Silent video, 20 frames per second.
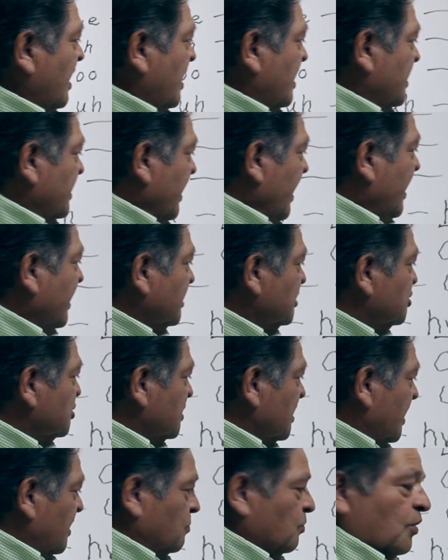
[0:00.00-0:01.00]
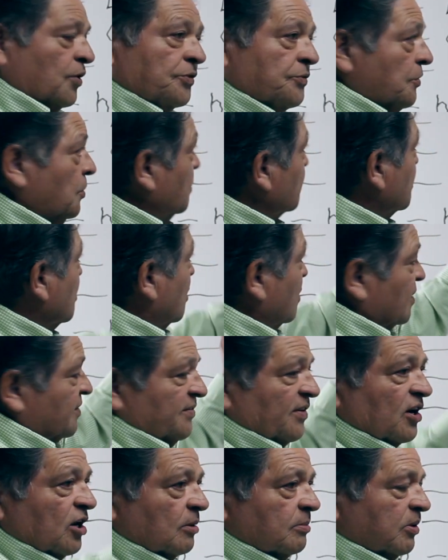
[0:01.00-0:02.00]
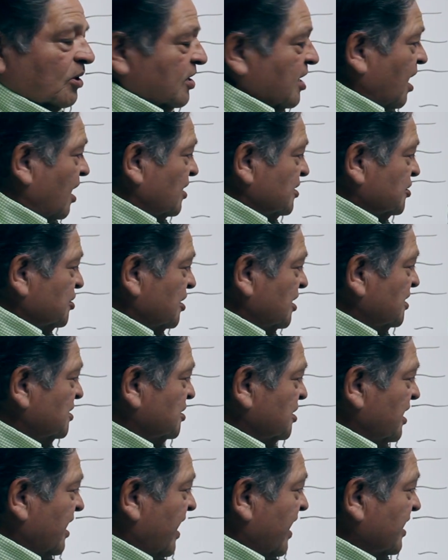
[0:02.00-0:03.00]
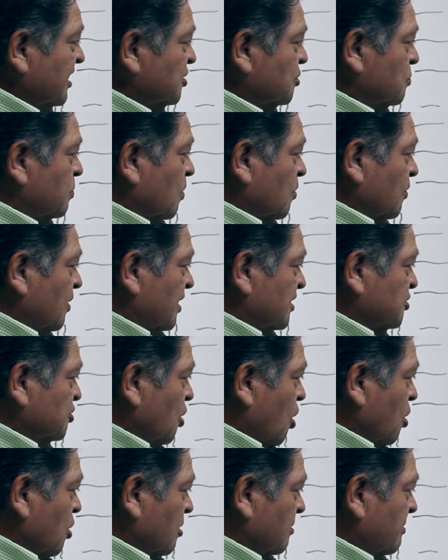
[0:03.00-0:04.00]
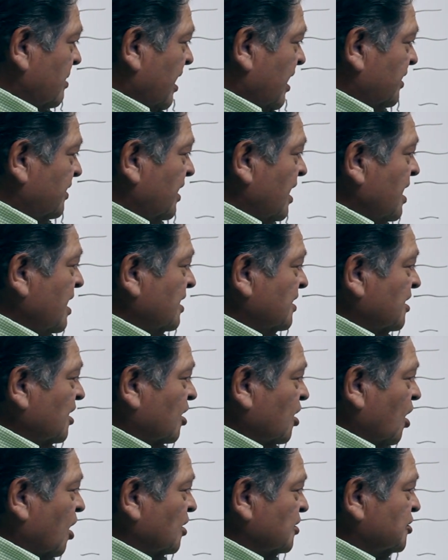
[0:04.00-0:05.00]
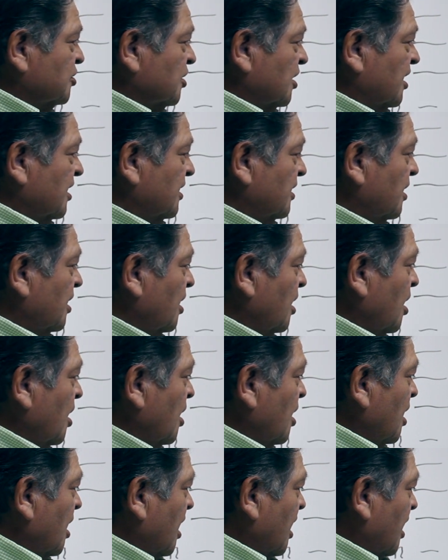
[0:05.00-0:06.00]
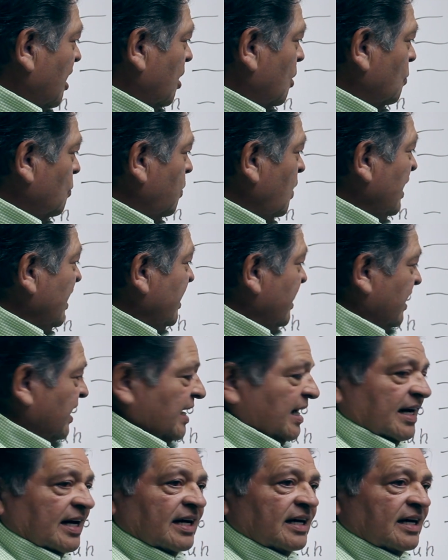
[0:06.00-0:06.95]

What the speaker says: Next, and we're through with all the variable consonants. Next, we're going to talk about the consonant we.